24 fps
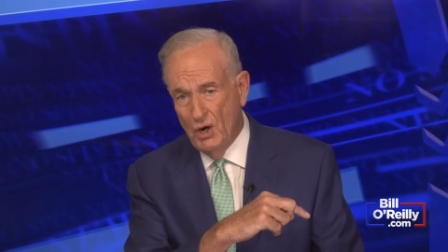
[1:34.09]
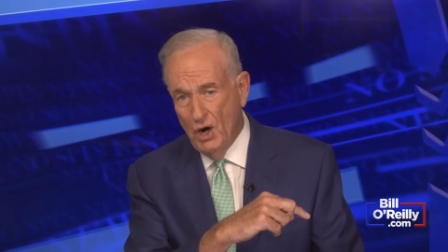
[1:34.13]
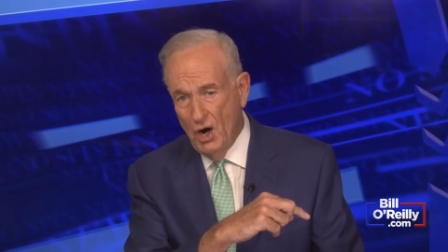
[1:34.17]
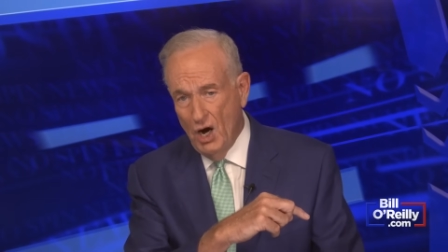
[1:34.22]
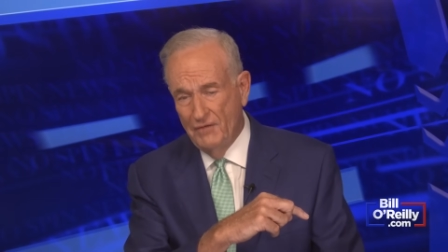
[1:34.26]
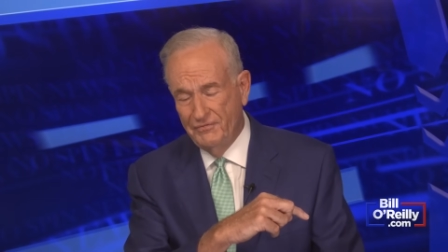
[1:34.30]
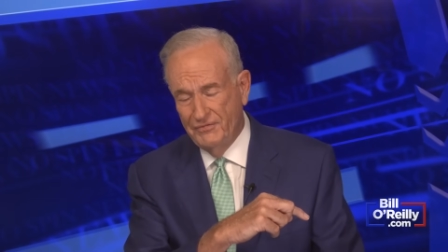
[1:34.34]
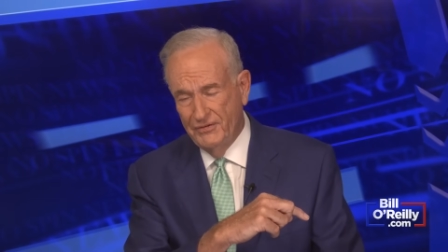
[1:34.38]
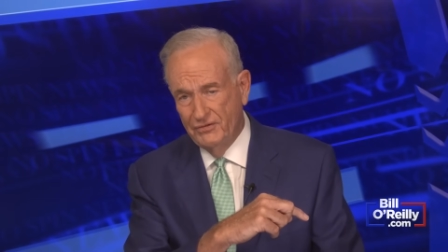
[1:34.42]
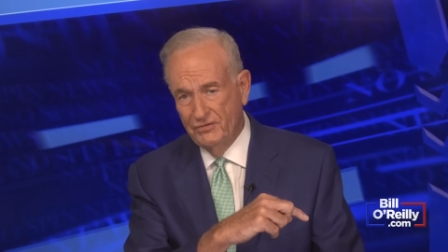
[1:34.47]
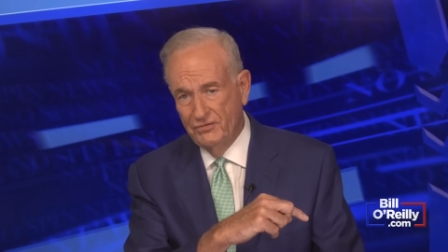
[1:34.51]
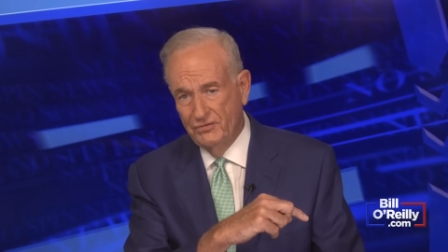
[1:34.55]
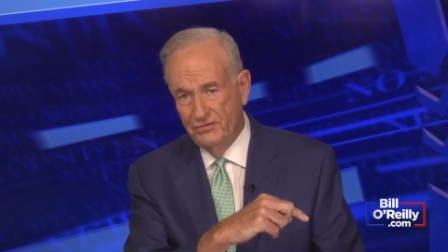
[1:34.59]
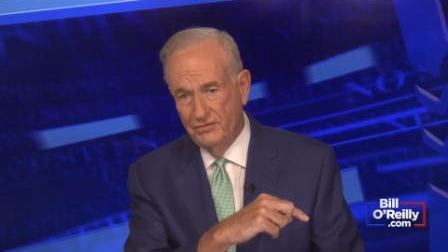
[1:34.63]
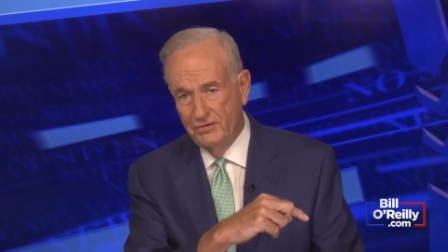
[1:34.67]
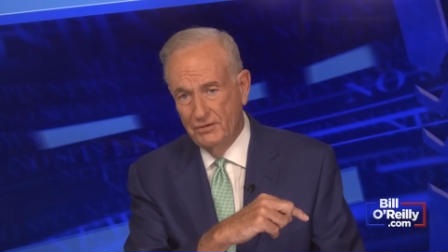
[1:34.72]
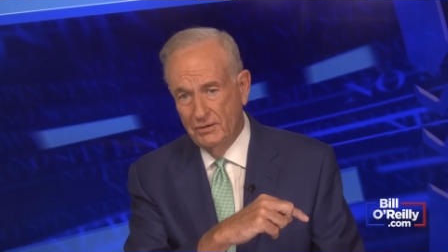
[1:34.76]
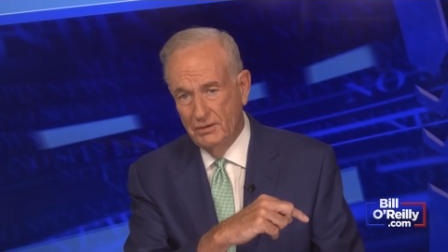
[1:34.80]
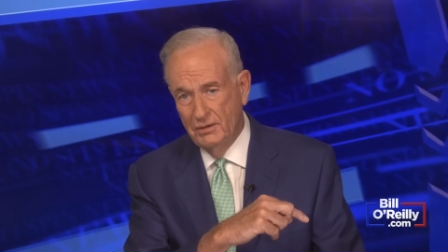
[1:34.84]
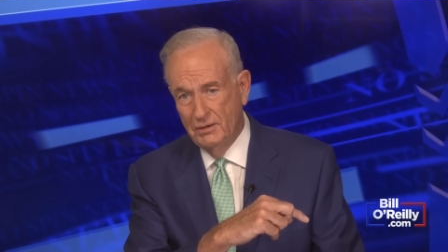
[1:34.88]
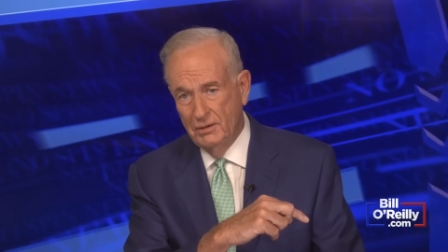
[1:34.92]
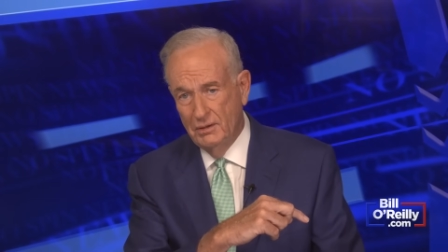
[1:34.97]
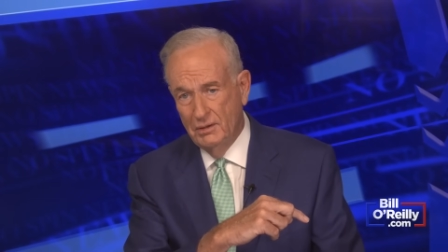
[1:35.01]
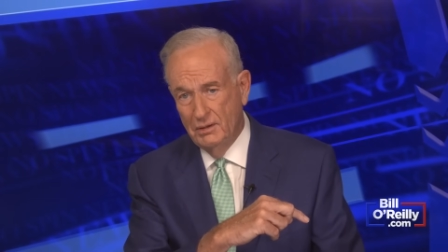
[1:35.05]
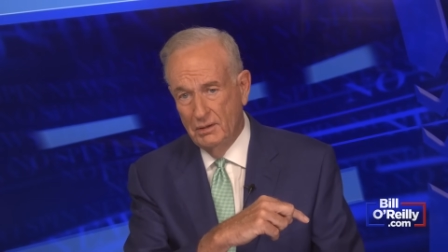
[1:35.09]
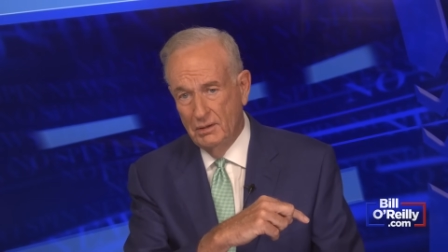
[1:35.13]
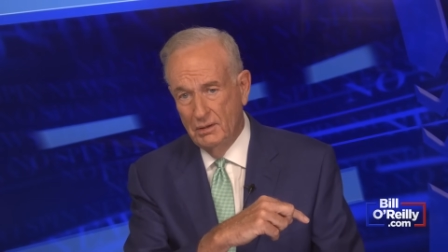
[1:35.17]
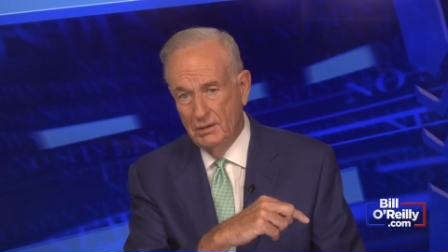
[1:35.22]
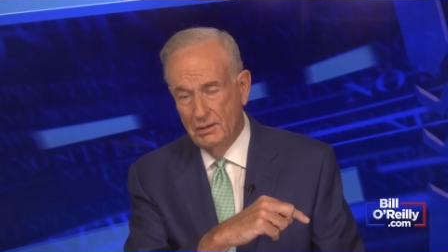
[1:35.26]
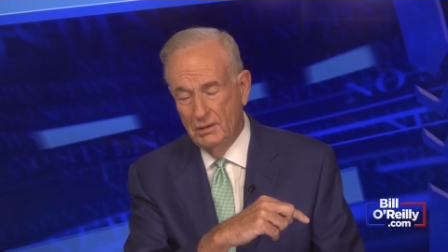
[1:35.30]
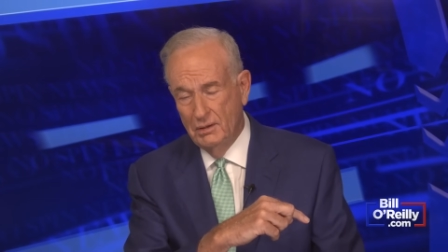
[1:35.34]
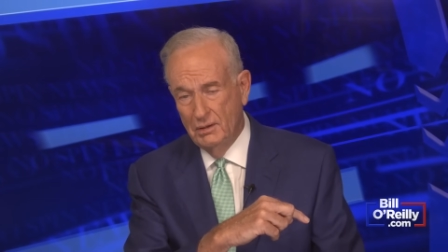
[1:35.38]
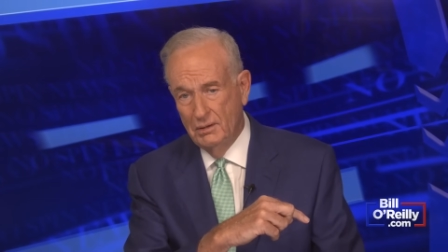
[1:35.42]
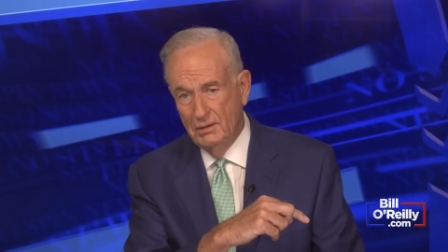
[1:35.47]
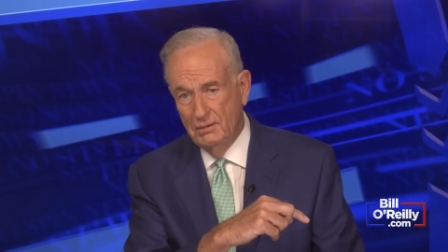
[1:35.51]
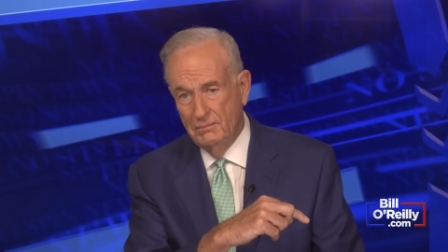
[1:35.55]
office
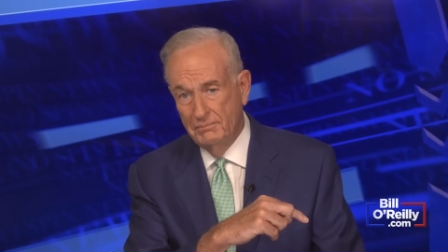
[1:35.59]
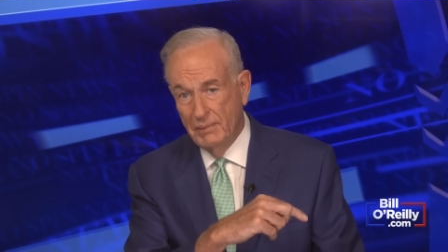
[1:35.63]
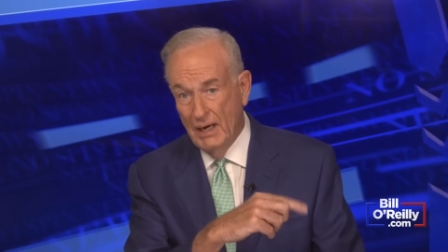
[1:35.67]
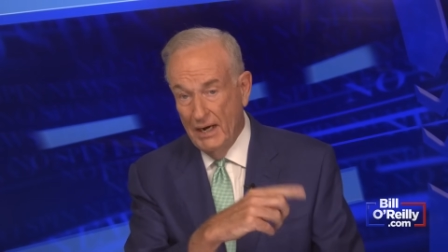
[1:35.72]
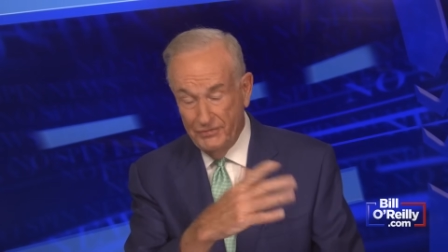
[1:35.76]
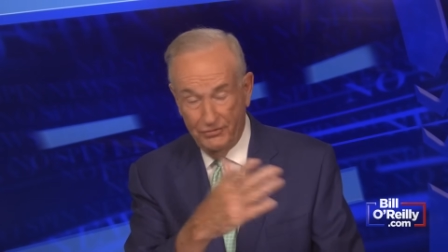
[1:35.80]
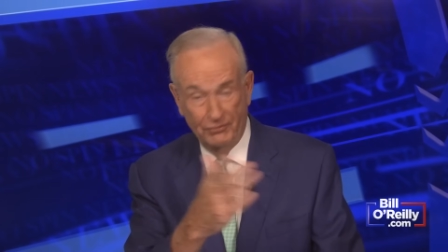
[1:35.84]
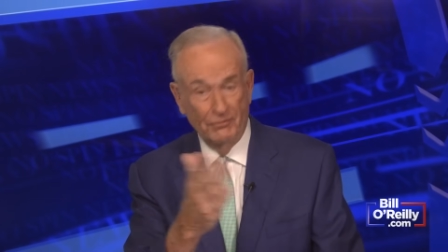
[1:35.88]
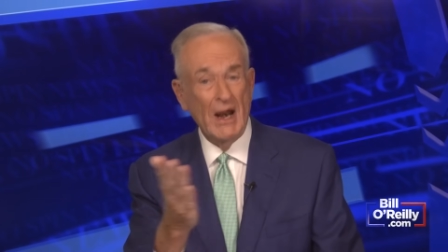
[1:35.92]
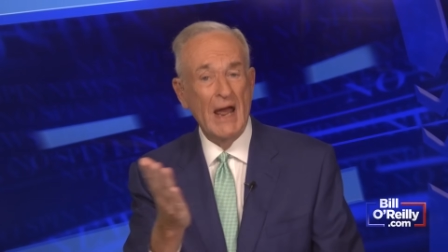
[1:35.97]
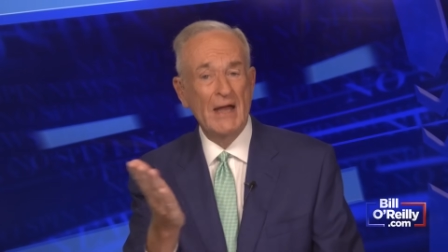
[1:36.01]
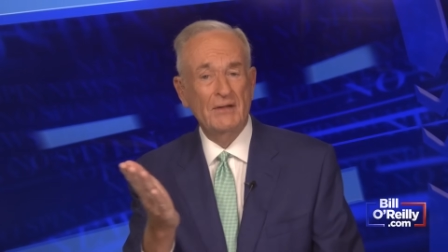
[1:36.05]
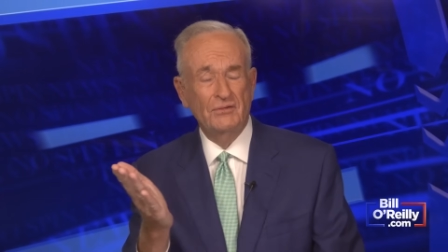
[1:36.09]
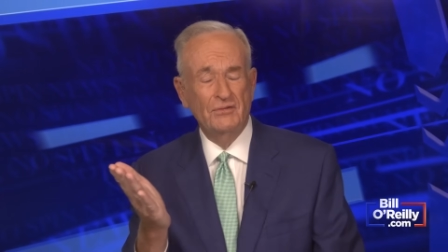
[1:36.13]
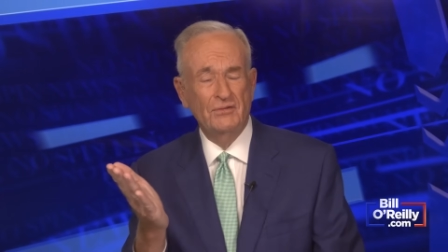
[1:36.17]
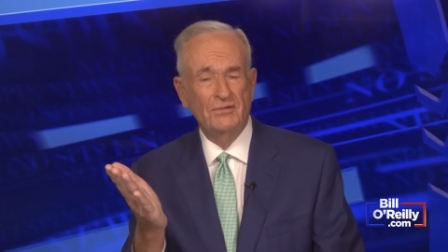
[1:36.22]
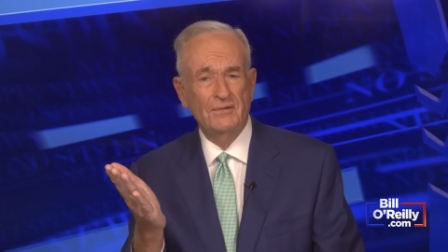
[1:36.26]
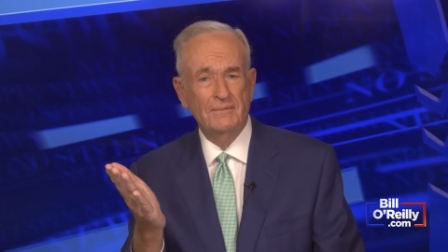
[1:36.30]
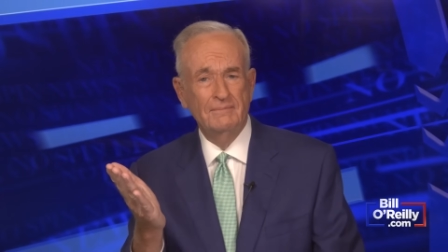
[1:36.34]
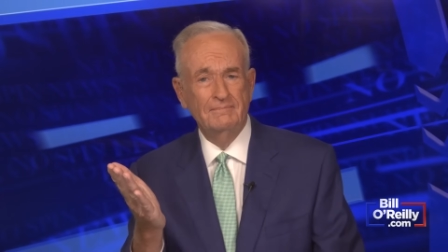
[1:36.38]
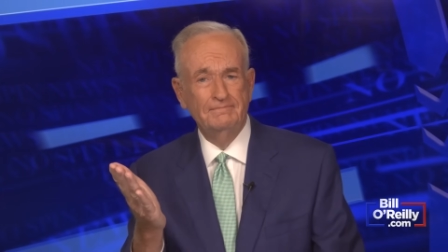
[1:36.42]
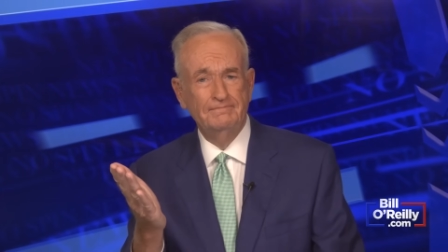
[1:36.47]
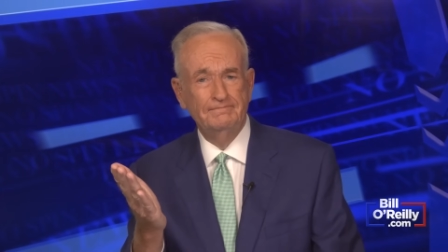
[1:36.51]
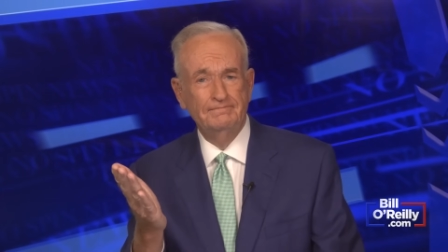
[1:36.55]
by threats.